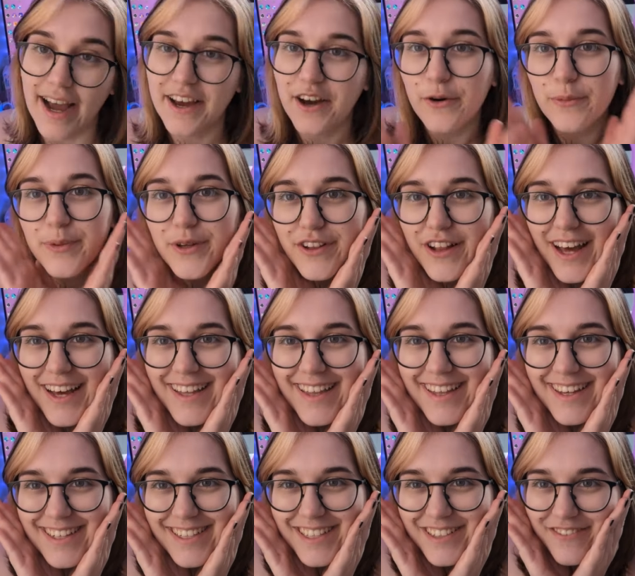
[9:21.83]
I hope you like
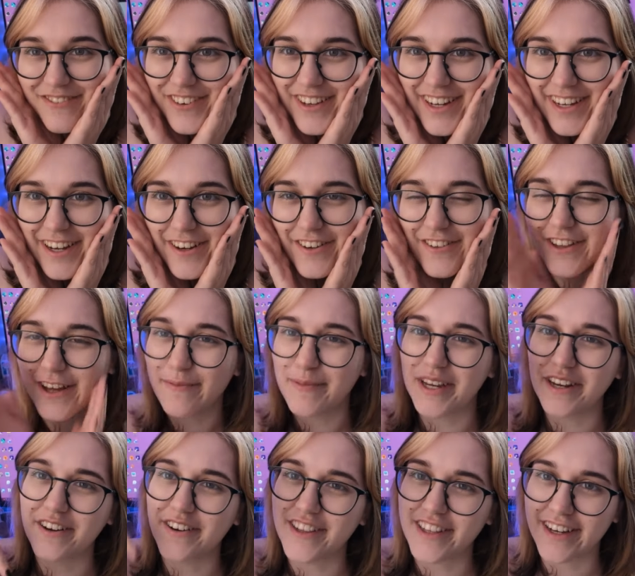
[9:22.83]
this video. Let
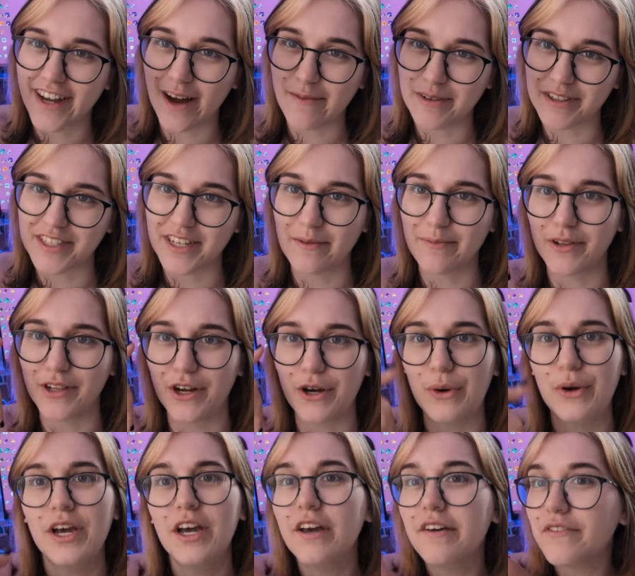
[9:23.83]
me know in the comments down
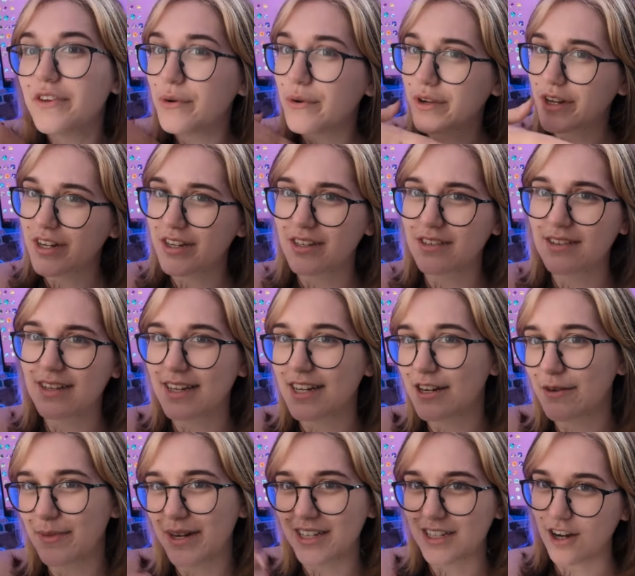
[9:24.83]
below if you want to
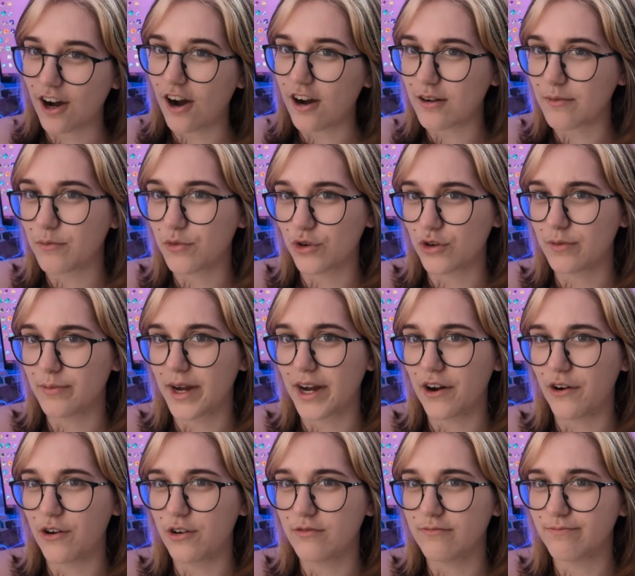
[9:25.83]
hear me talk more
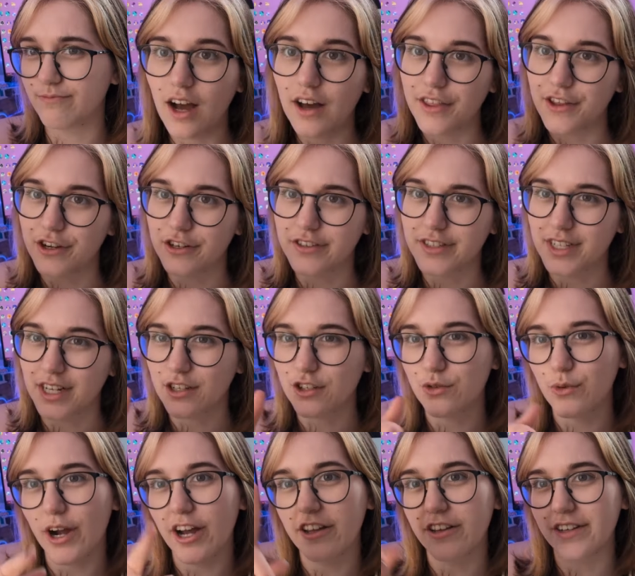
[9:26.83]
about other
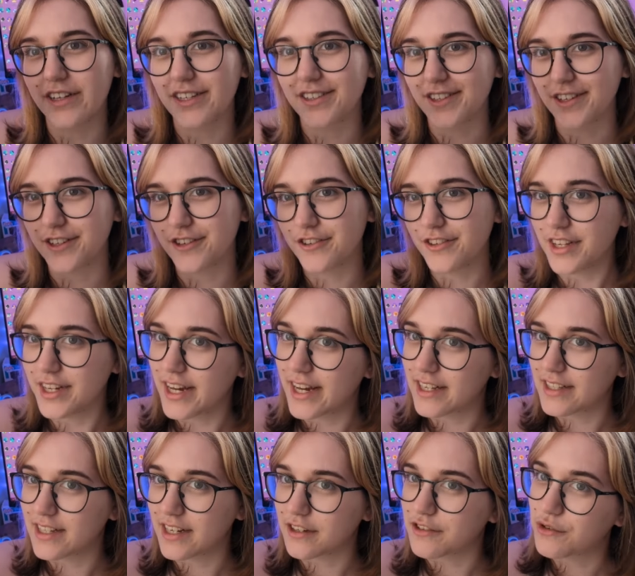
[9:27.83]
sexualities under the
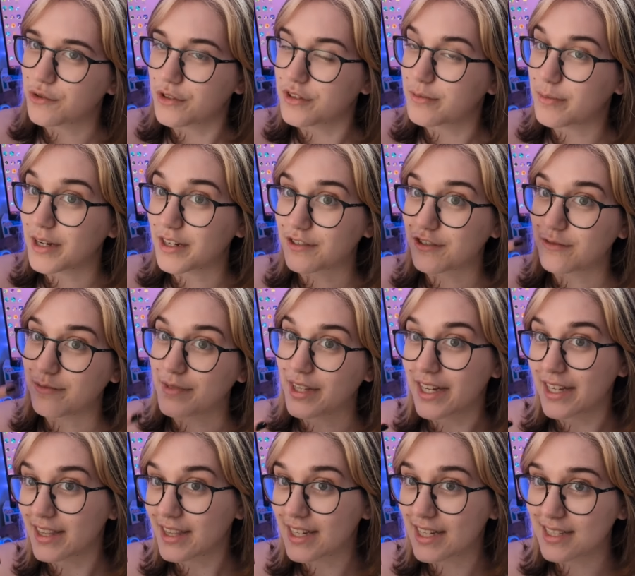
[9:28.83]
asexual spectrum
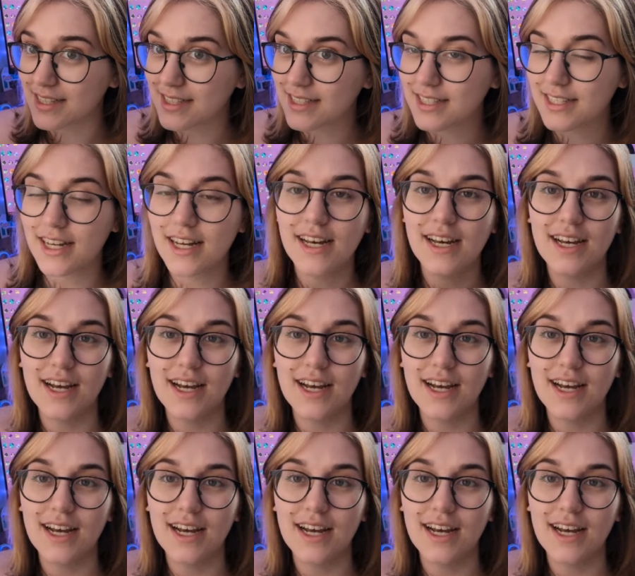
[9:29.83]
like this.